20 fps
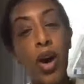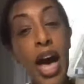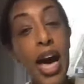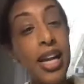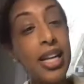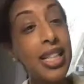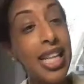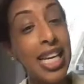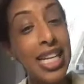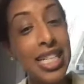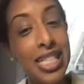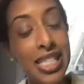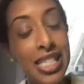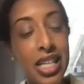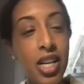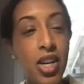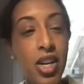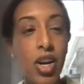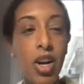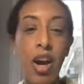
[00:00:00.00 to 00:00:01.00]
had a late
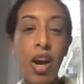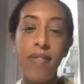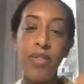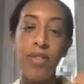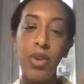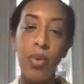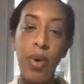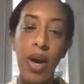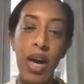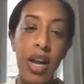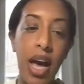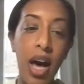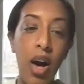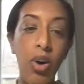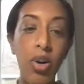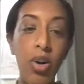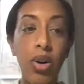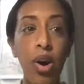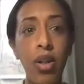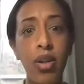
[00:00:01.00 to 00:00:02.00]
dinner, if you had
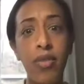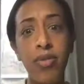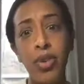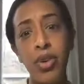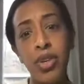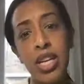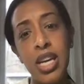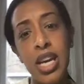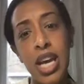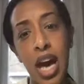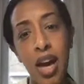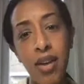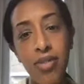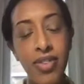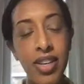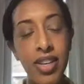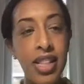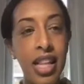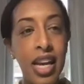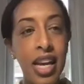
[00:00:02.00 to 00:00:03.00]
alcohol, if you had
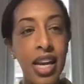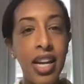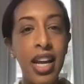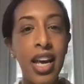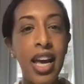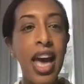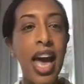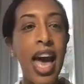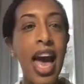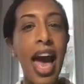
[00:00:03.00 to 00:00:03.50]
caffeine late,